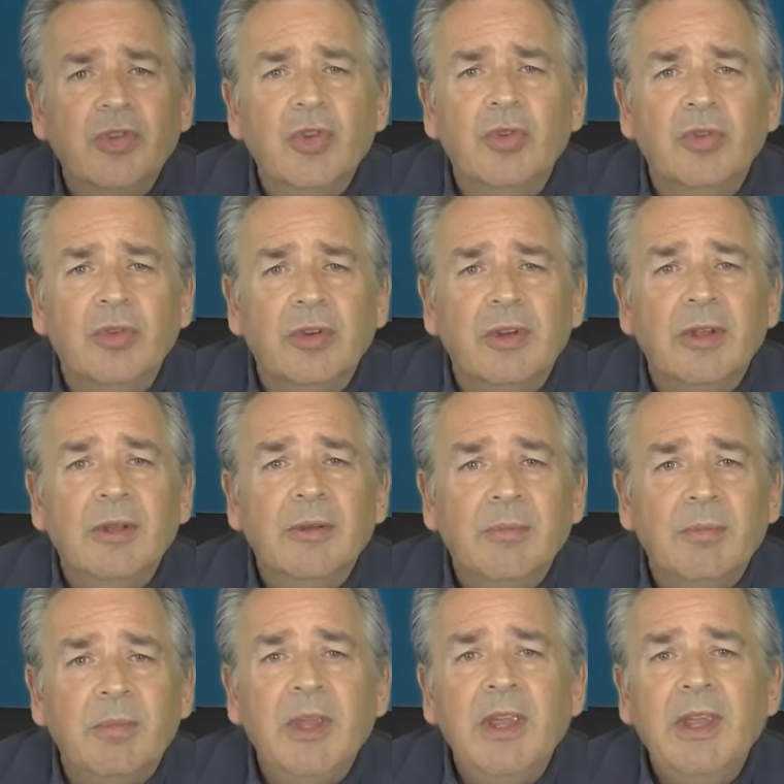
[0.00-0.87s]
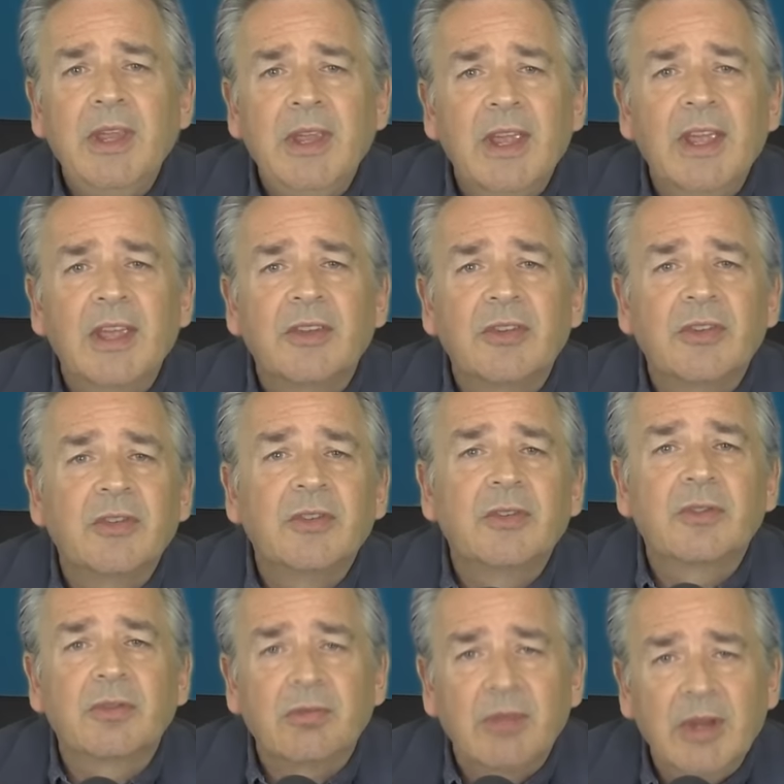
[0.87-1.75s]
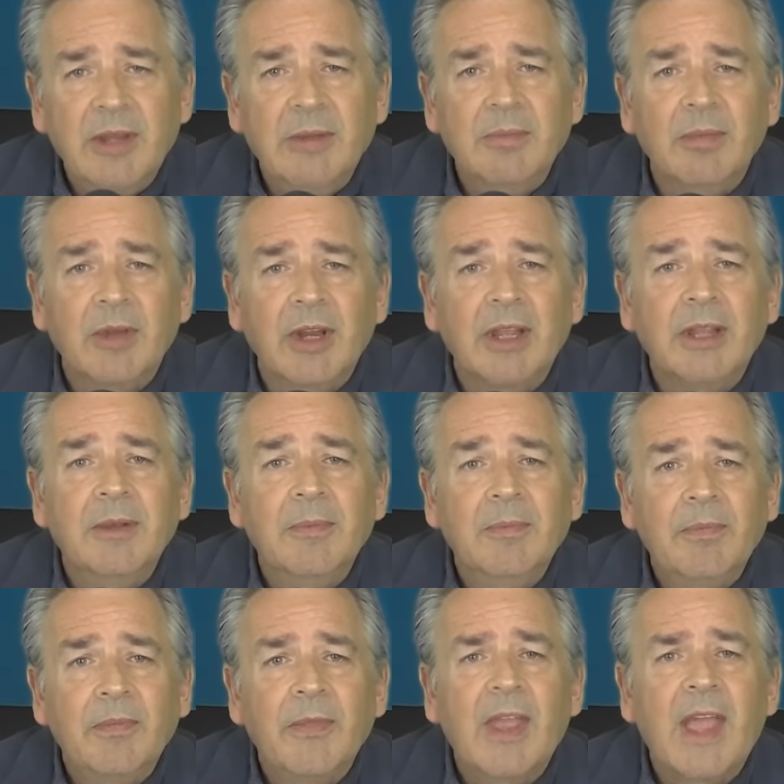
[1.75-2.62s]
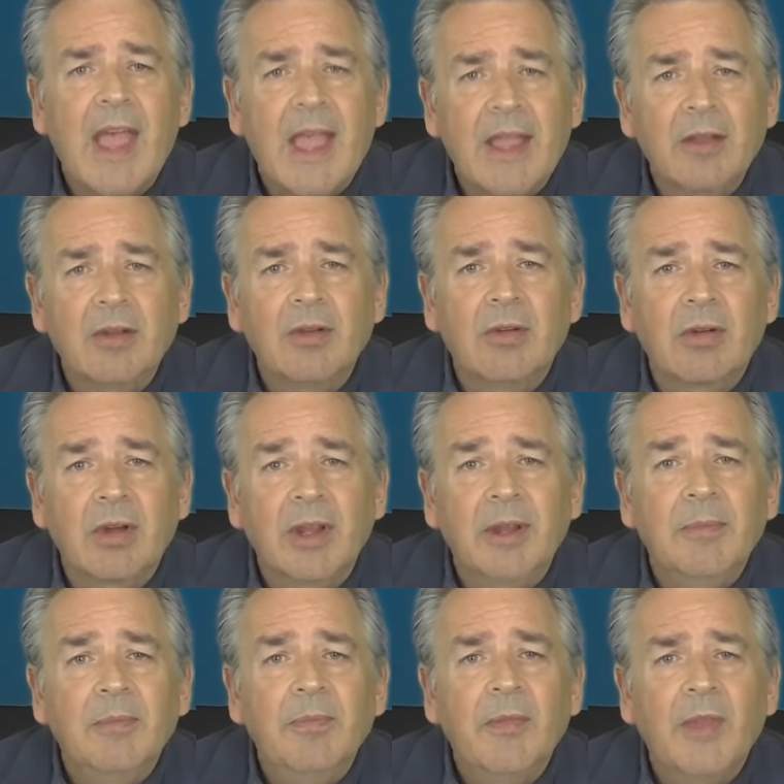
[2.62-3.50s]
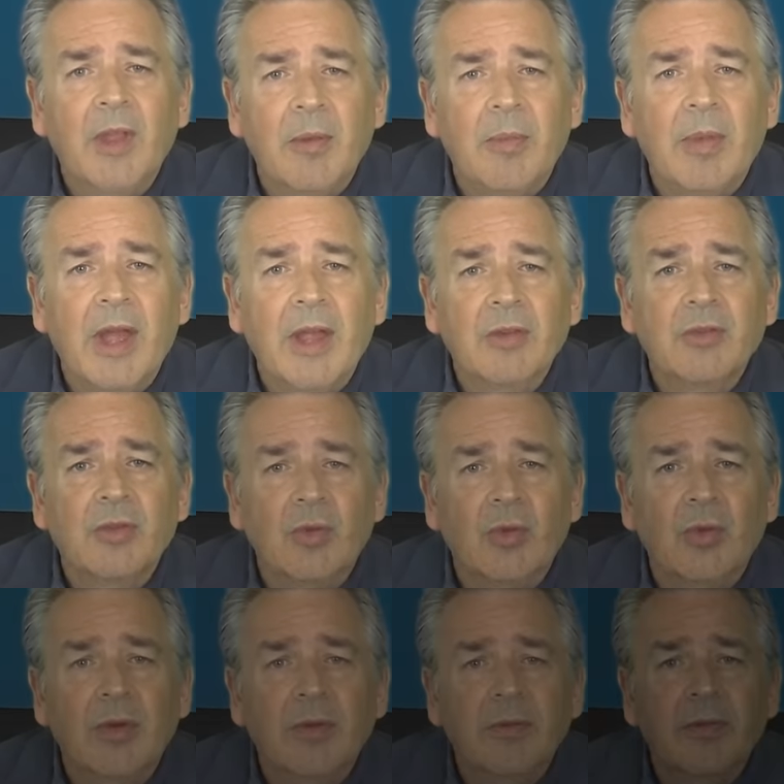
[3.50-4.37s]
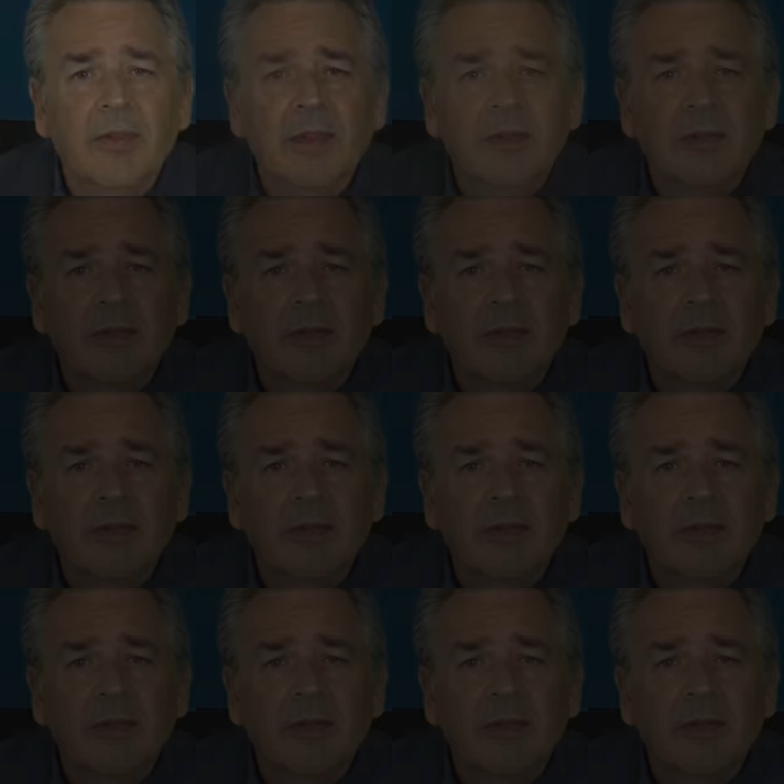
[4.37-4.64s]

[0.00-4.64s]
should be extremely angry about all of